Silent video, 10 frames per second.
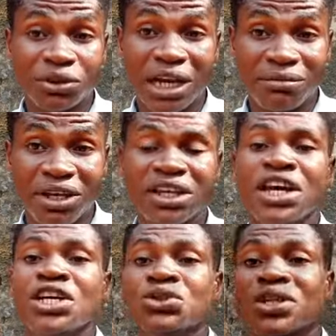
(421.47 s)
is what I mean.
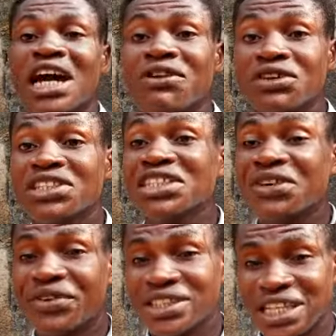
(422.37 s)
So they have it in
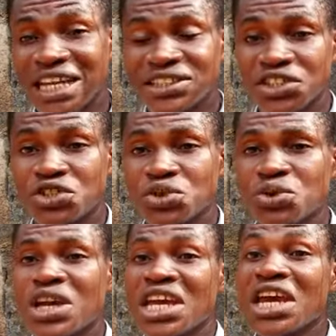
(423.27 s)
different sizes
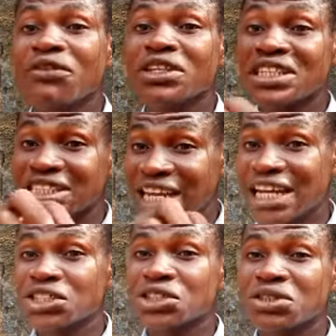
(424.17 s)
too. Even the
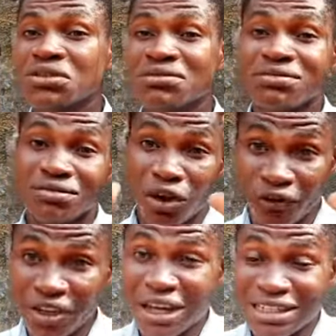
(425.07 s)
size
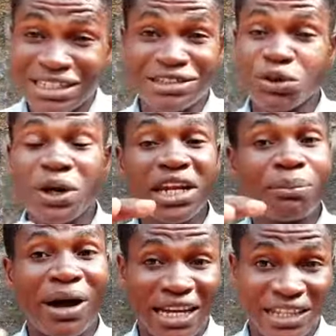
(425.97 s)
of the way they
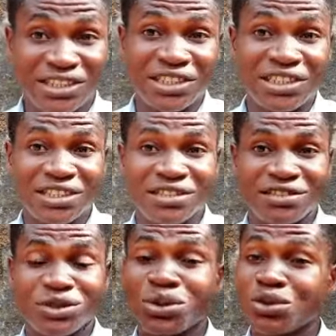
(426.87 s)
package it.
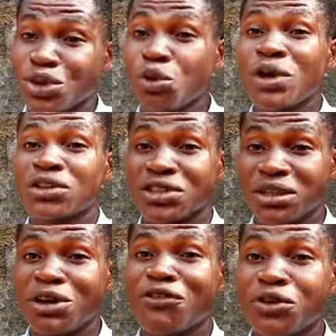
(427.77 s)
So, you know, we are talking
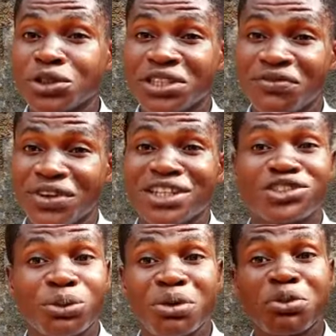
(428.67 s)
about floating feed.
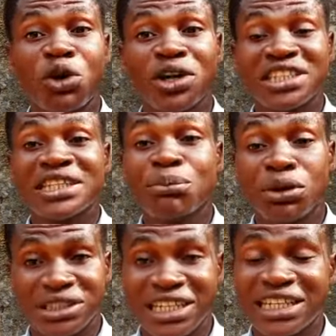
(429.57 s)
Some people call it
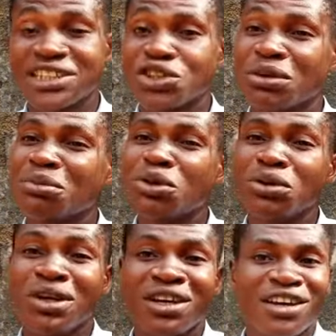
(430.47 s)
imported and some people